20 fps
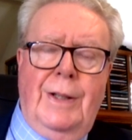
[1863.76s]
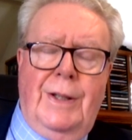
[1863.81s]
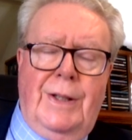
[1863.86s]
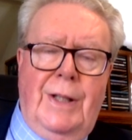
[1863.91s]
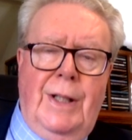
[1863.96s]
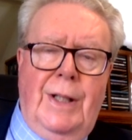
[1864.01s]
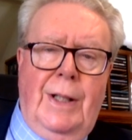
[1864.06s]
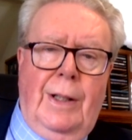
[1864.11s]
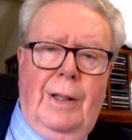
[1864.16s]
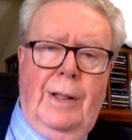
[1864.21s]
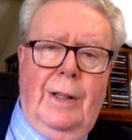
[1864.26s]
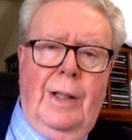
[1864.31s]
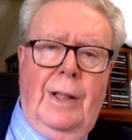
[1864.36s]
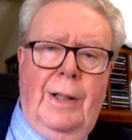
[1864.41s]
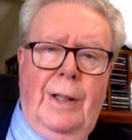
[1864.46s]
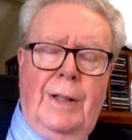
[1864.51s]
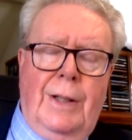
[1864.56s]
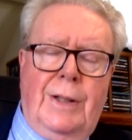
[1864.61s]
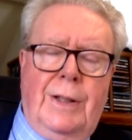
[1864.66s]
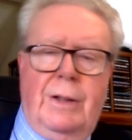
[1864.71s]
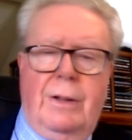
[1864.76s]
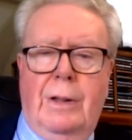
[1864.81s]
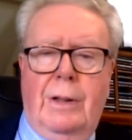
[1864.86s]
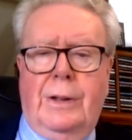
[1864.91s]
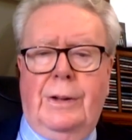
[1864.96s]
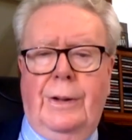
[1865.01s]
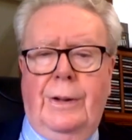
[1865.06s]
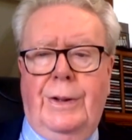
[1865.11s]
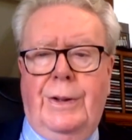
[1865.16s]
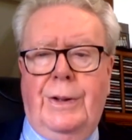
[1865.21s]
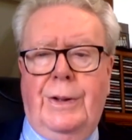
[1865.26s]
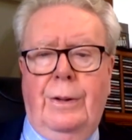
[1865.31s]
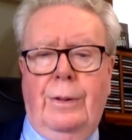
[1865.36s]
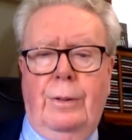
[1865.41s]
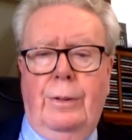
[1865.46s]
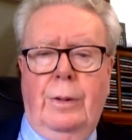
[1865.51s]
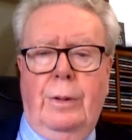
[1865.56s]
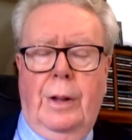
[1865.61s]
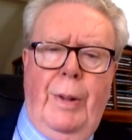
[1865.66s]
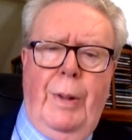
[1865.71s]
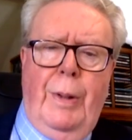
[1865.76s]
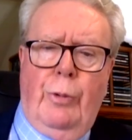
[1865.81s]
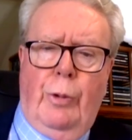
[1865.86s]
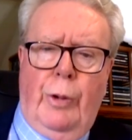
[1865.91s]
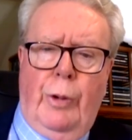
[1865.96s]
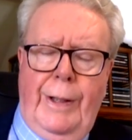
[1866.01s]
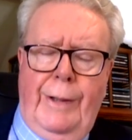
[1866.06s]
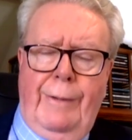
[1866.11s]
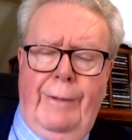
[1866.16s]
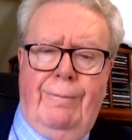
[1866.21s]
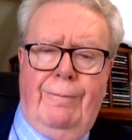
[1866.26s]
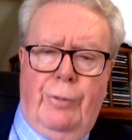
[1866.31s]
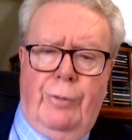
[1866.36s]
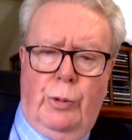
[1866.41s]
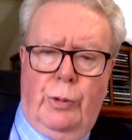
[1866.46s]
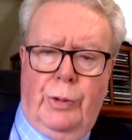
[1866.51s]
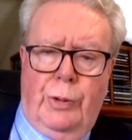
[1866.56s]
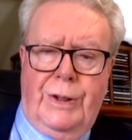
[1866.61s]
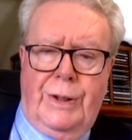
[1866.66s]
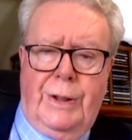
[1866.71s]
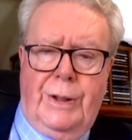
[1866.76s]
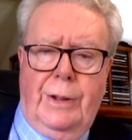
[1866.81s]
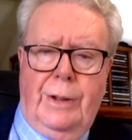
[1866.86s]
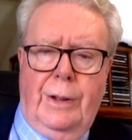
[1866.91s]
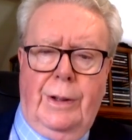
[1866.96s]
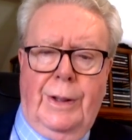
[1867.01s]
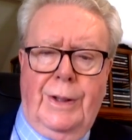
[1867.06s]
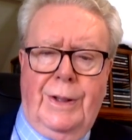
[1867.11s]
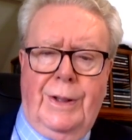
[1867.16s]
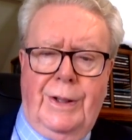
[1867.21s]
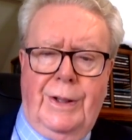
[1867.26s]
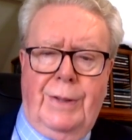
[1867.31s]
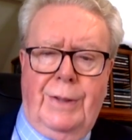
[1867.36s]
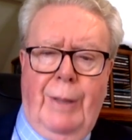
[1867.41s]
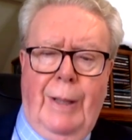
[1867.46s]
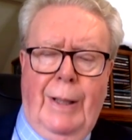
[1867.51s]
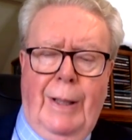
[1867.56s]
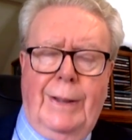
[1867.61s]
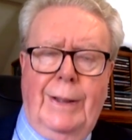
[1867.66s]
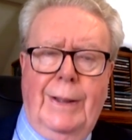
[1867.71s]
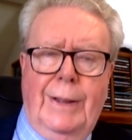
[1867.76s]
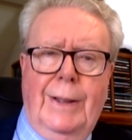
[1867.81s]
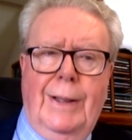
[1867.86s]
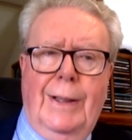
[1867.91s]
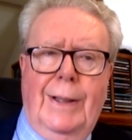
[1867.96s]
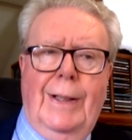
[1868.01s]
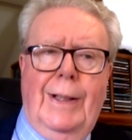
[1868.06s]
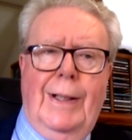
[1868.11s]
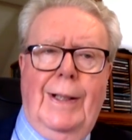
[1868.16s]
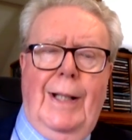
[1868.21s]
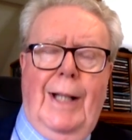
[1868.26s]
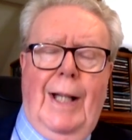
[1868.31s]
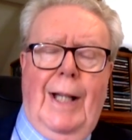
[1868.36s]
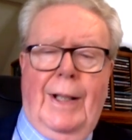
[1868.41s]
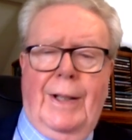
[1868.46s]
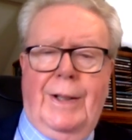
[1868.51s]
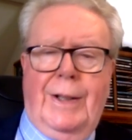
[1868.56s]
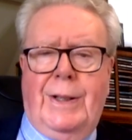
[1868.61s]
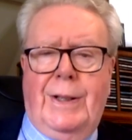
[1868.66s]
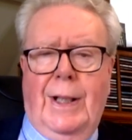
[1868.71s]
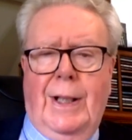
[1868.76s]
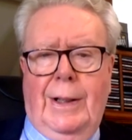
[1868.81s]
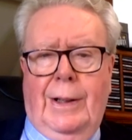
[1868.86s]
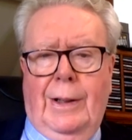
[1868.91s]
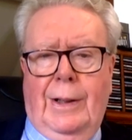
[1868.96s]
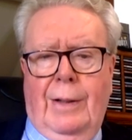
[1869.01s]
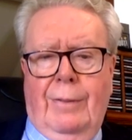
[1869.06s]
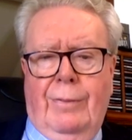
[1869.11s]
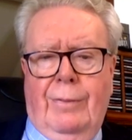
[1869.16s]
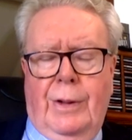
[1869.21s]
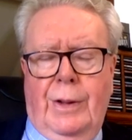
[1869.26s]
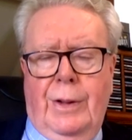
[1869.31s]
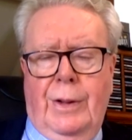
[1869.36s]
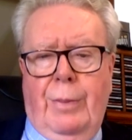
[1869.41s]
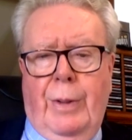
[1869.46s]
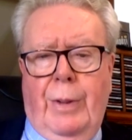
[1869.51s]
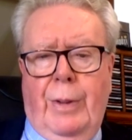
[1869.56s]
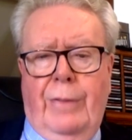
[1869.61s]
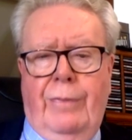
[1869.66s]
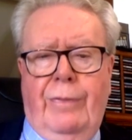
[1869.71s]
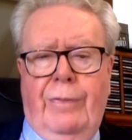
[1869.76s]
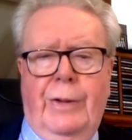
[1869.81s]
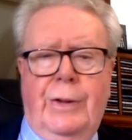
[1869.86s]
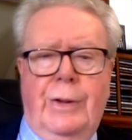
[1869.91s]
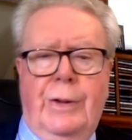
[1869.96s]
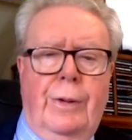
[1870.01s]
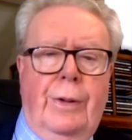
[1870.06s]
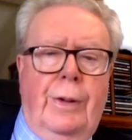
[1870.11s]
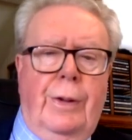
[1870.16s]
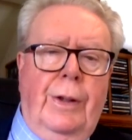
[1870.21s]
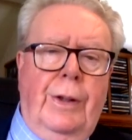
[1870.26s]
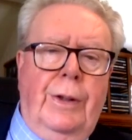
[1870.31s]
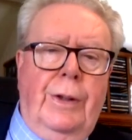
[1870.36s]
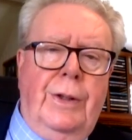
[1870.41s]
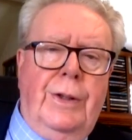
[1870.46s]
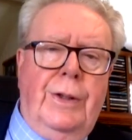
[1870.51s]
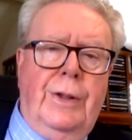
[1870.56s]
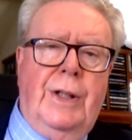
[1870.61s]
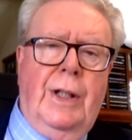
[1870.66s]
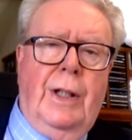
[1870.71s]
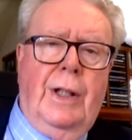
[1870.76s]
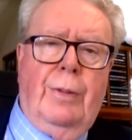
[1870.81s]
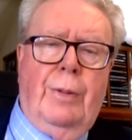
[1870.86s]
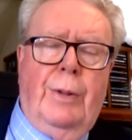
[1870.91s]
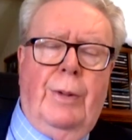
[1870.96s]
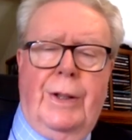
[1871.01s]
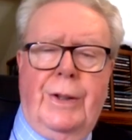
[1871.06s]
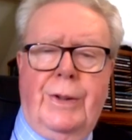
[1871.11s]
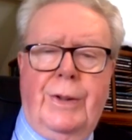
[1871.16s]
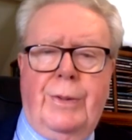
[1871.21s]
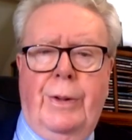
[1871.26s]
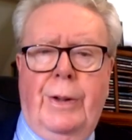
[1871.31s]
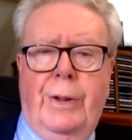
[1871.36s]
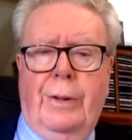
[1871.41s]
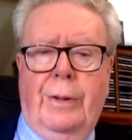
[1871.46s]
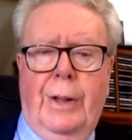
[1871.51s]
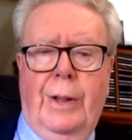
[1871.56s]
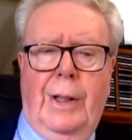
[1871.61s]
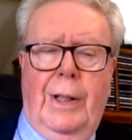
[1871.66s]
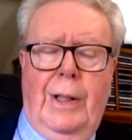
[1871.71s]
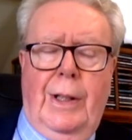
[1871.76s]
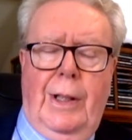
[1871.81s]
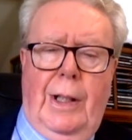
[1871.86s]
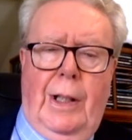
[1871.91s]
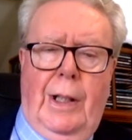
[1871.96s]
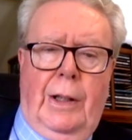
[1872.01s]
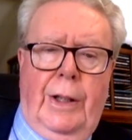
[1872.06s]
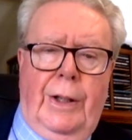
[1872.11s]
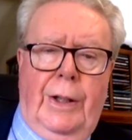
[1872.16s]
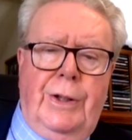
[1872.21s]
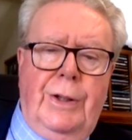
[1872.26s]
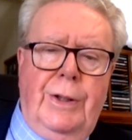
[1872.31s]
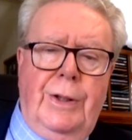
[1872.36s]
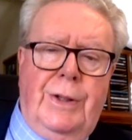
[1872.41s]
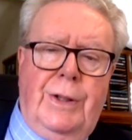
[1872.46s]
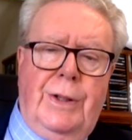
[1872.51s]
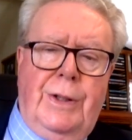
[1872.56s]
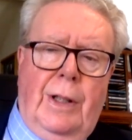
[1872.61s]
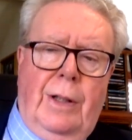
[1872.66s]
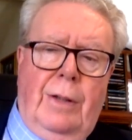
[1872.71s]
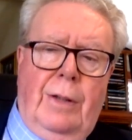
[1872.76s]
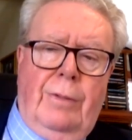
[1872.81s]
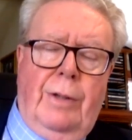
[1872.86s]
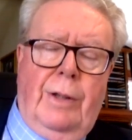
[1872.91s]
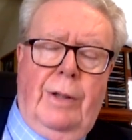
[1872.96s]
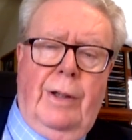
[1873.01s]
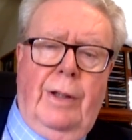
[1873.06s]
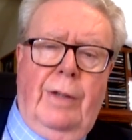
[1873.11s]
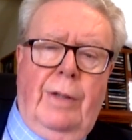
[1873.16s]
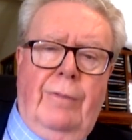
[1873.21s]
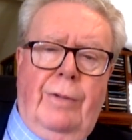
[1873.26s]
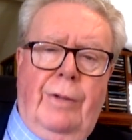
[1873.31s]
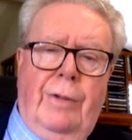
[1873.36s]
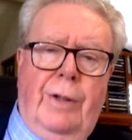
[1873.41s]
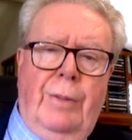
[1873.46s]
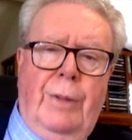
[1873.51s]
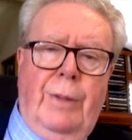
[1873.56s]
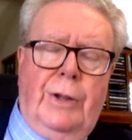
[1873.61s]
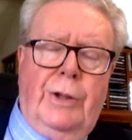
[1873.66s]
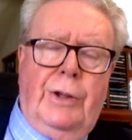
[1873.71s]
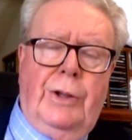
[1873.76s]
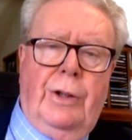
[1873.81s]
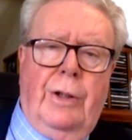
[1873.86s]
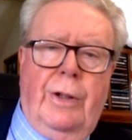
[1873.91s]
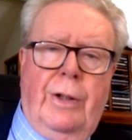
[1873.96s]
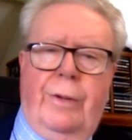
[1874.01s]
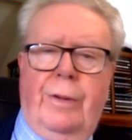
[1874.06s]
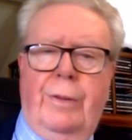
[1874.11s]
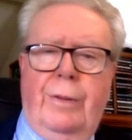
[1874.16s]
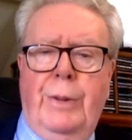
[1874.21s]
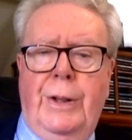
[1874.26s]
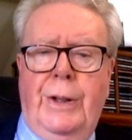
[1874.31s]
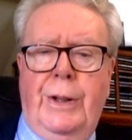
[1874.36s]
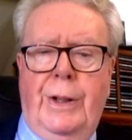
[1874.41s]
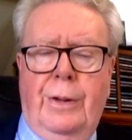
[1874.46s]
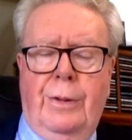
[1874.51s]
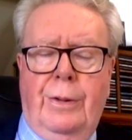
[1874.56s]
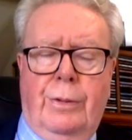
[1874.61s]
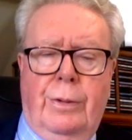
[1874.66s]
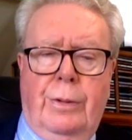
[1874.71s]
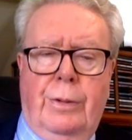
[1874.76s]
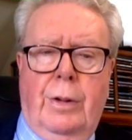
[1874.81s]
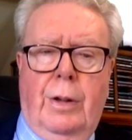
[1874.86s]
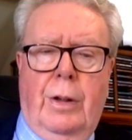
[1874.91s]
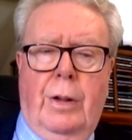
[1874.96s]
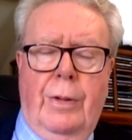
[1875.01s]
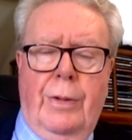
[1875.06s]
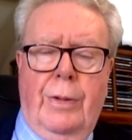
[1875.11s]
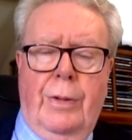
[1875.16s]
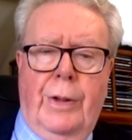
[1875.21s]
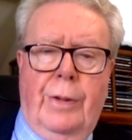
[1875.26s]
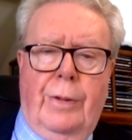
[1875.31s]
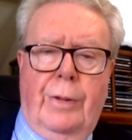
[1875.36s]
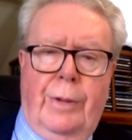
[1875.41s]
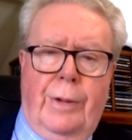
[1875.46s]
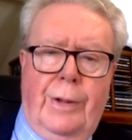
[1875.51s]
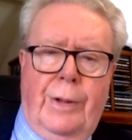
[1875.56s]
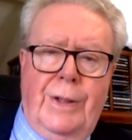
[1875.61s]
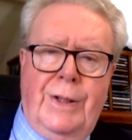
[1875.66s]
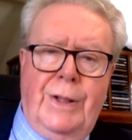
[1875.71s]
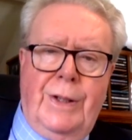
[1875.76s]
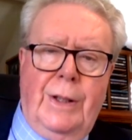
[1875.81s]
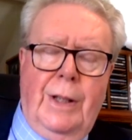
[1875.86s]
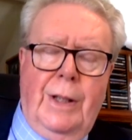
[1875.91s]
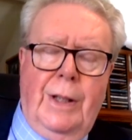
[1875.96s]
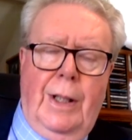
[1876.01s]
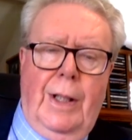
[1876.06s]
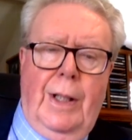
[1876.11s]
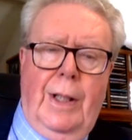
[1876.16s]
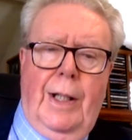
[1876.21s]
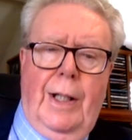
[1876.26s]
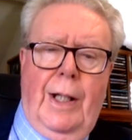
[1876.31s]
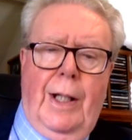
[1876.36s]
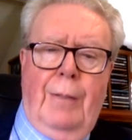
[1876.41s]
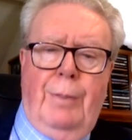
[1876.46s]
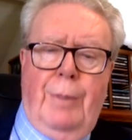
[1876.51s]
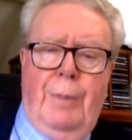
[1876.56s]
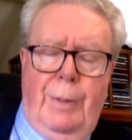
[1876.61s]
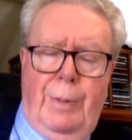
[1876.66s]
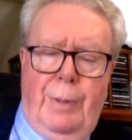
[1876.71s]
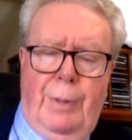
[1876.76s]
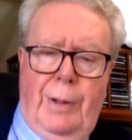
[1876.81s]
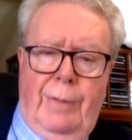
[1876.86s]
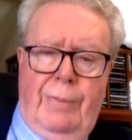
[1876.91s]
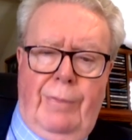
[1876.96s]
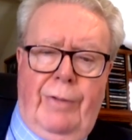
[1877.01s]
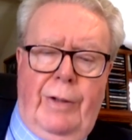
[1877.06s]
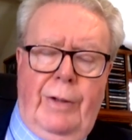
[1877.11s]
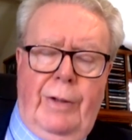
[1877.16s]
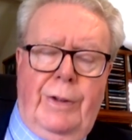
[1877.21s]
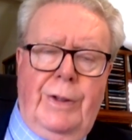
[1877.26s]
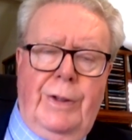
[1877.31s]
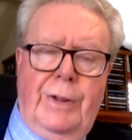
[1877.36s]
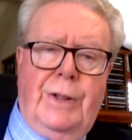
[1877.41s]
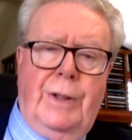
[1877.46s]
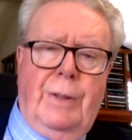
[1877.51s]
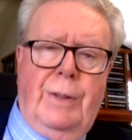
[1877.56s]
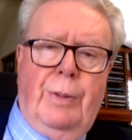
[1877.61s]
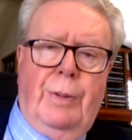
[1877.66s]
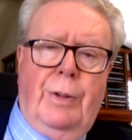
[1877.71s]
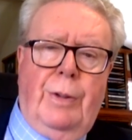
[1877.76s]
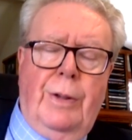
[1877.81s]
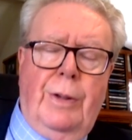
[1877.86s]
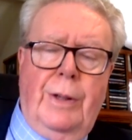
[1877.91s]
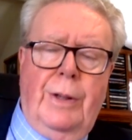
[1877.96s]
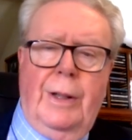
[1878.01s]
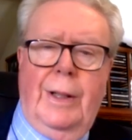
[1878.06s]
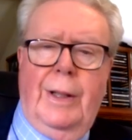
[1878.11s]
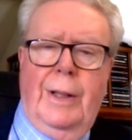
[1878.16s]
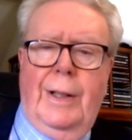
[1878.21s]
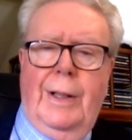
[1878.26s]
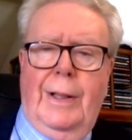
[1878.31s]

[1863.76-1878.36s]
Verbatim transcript: the Senate. And that's likely to be reinforced, I suspect, at a state level in both Victoria and New South Wales, where elections are, uh, are very much either immediate or on the horizon. And people are focused upon